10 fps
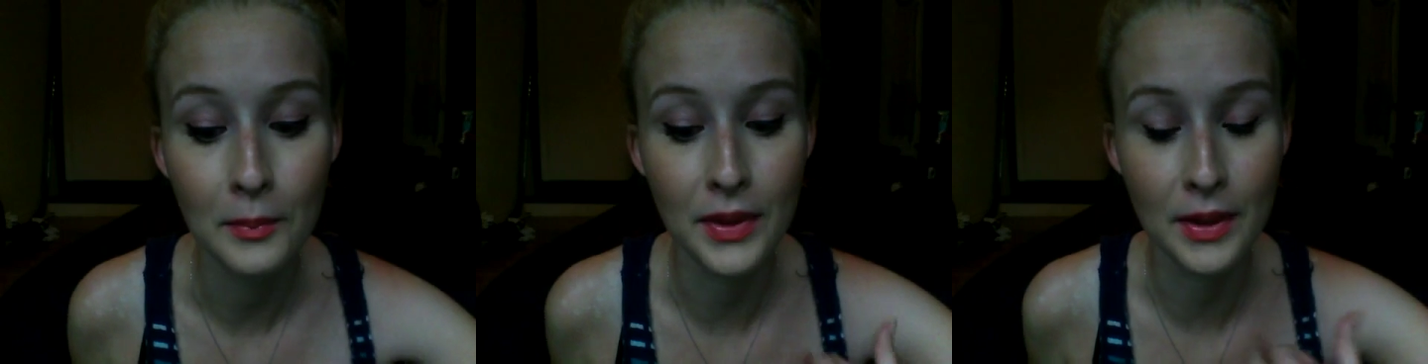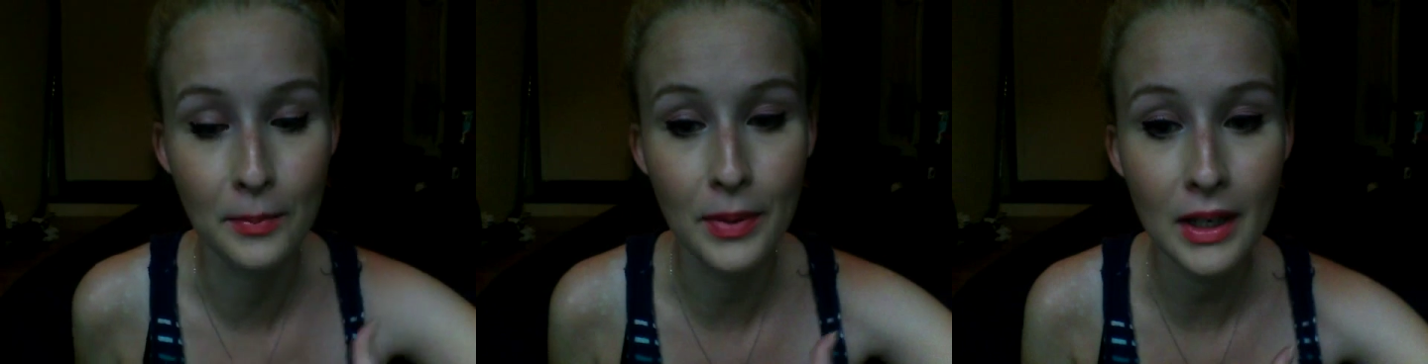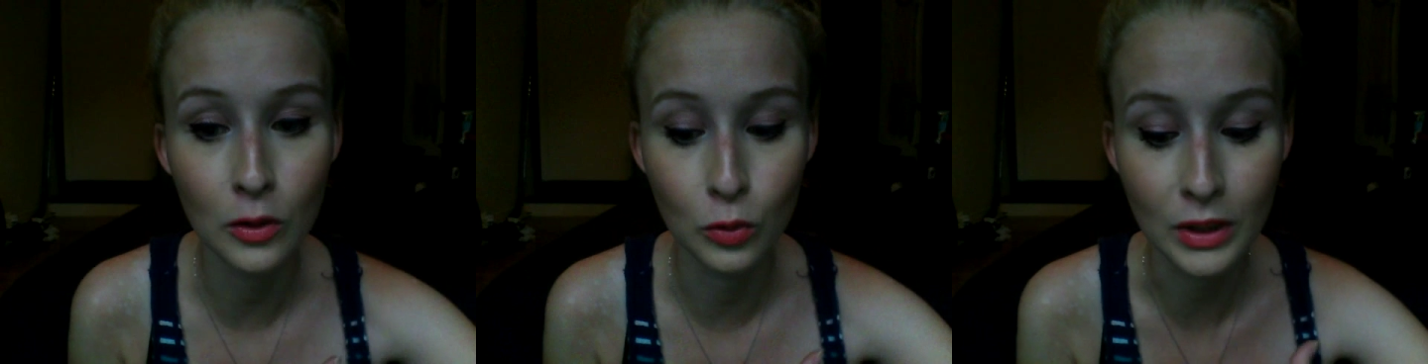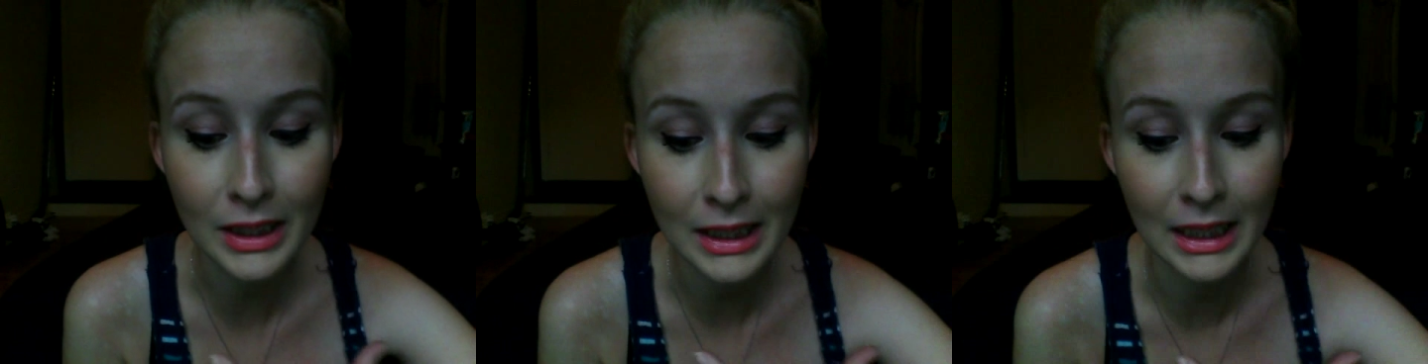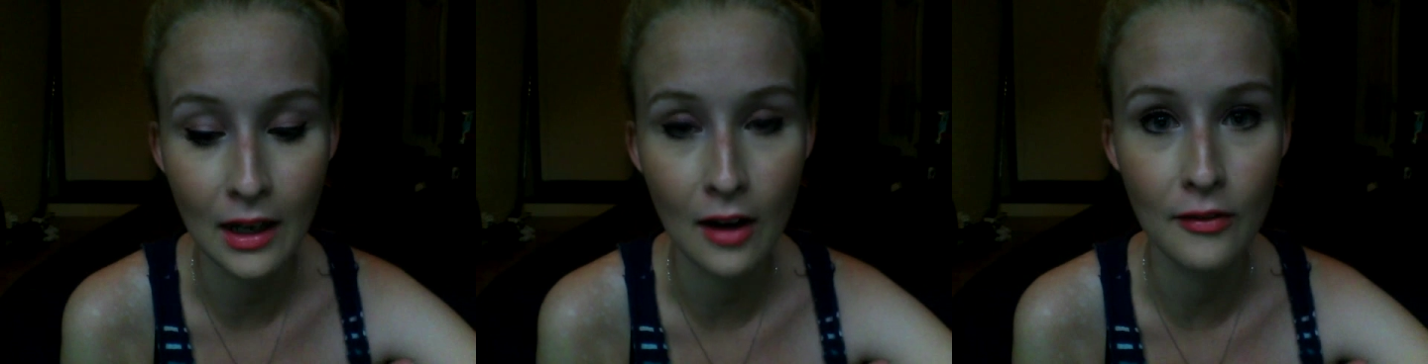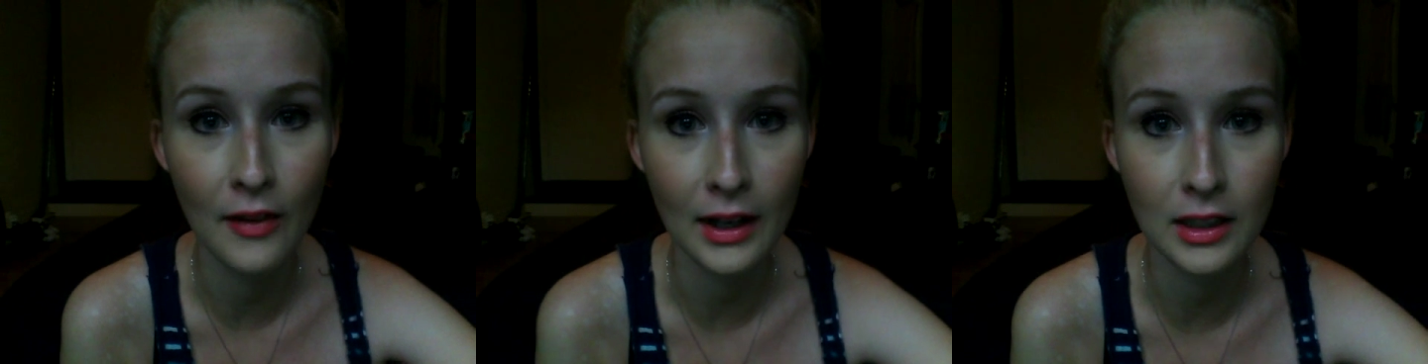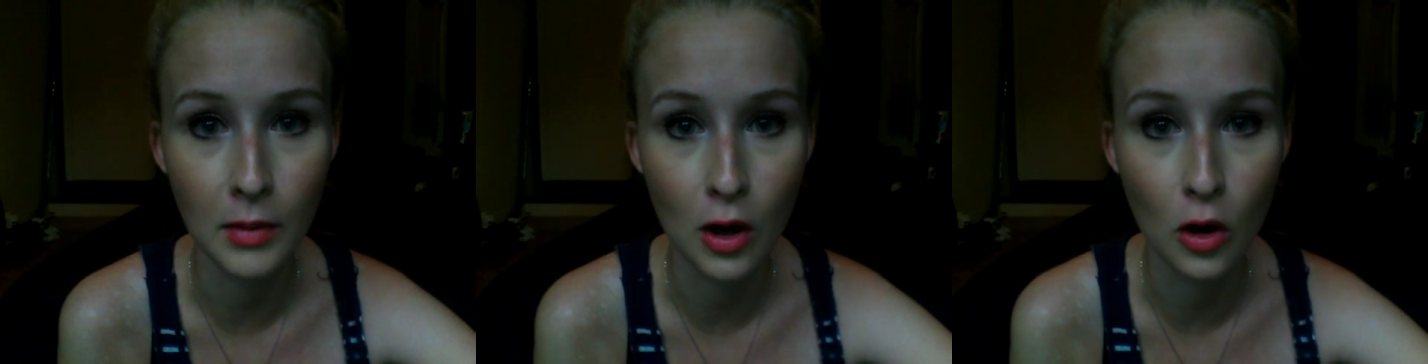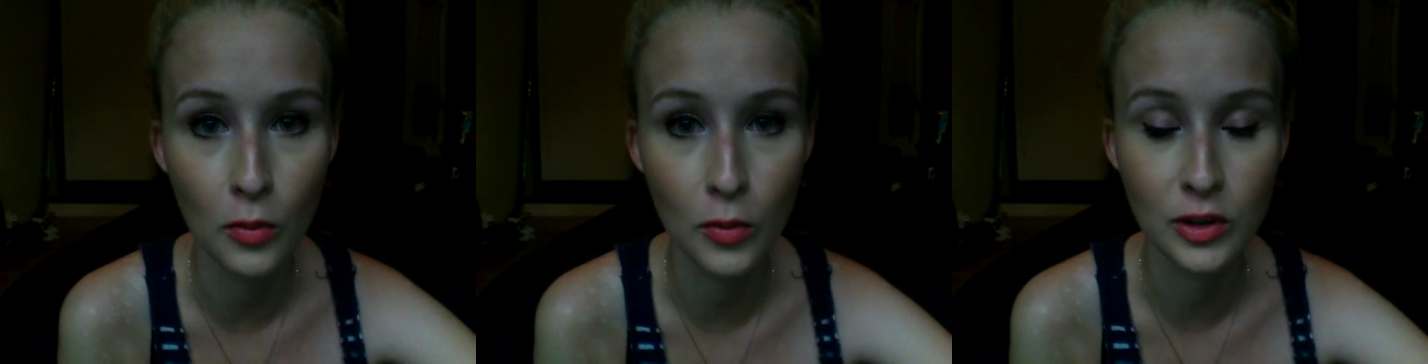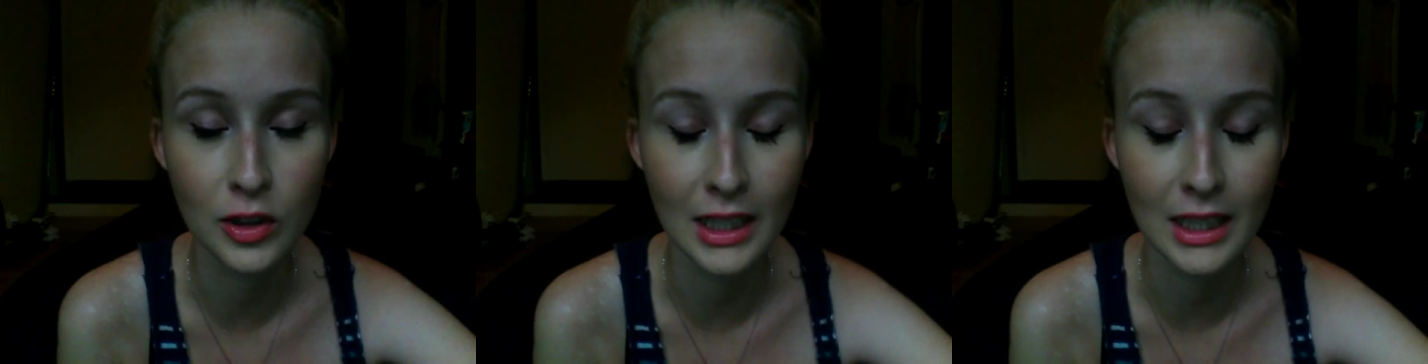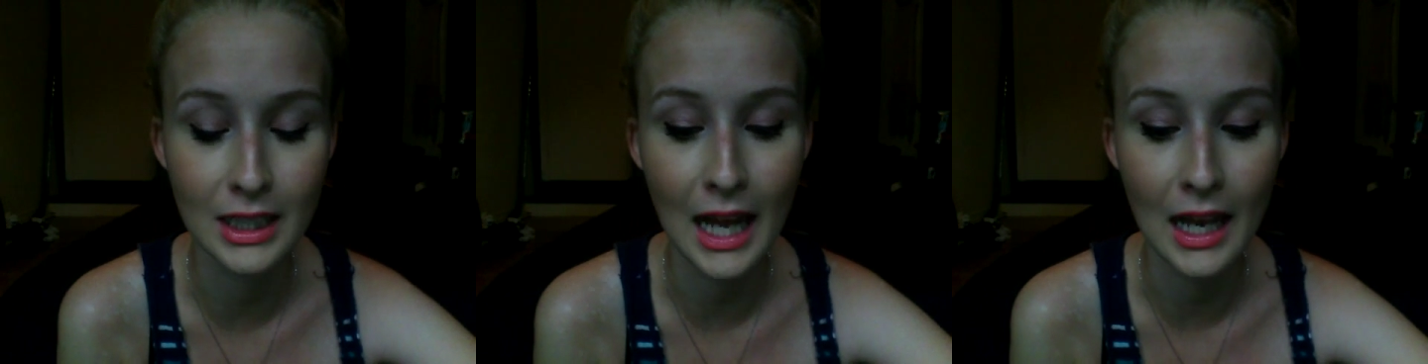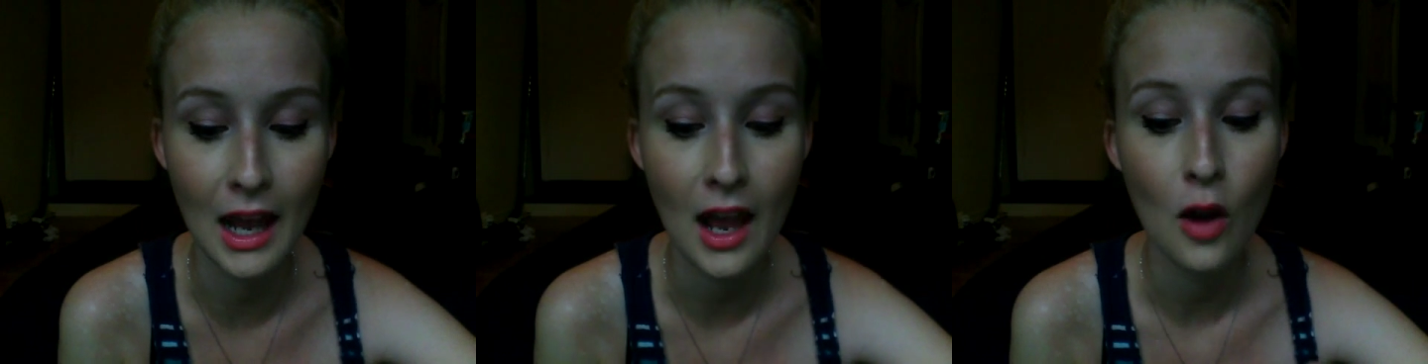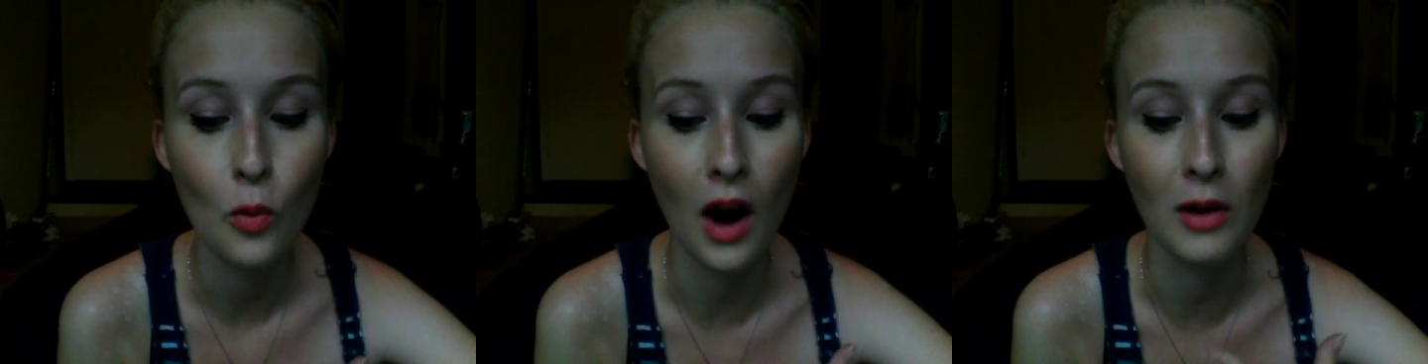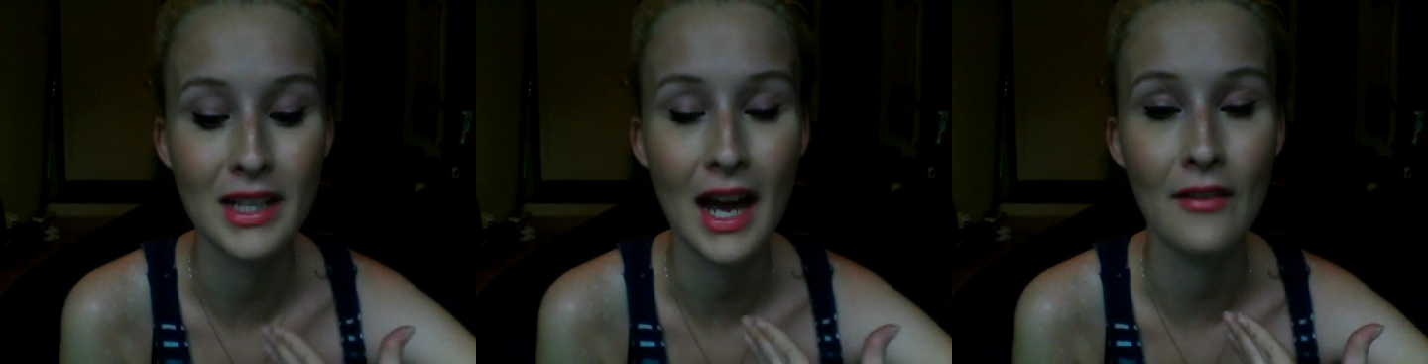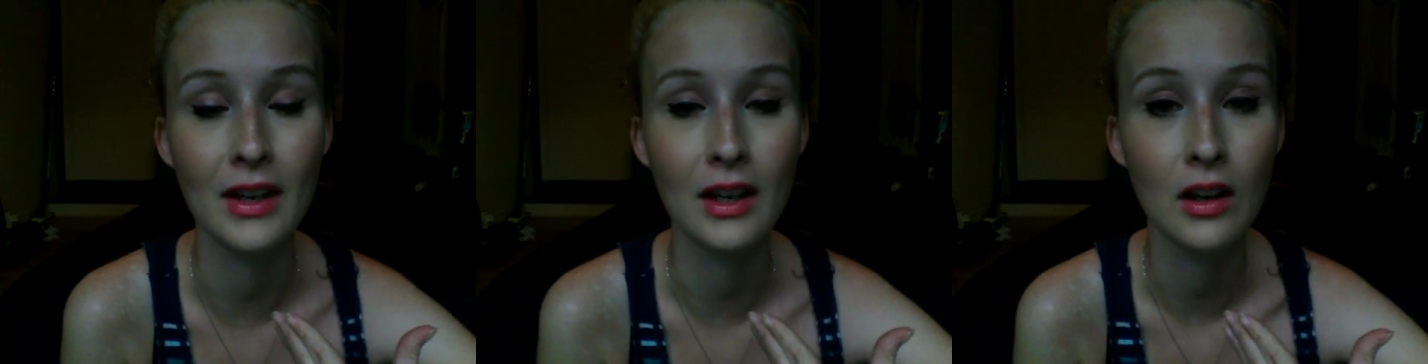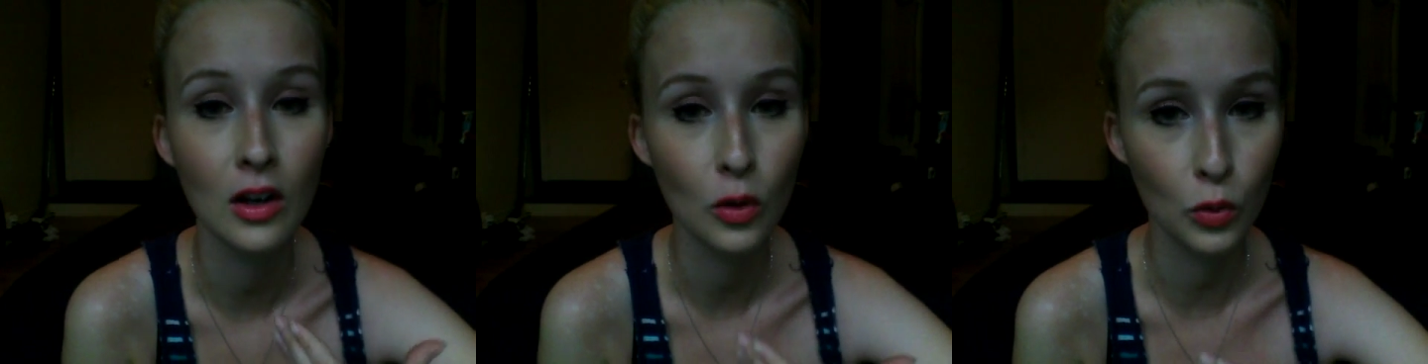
but the pill really affected my hormones to the extent where I was having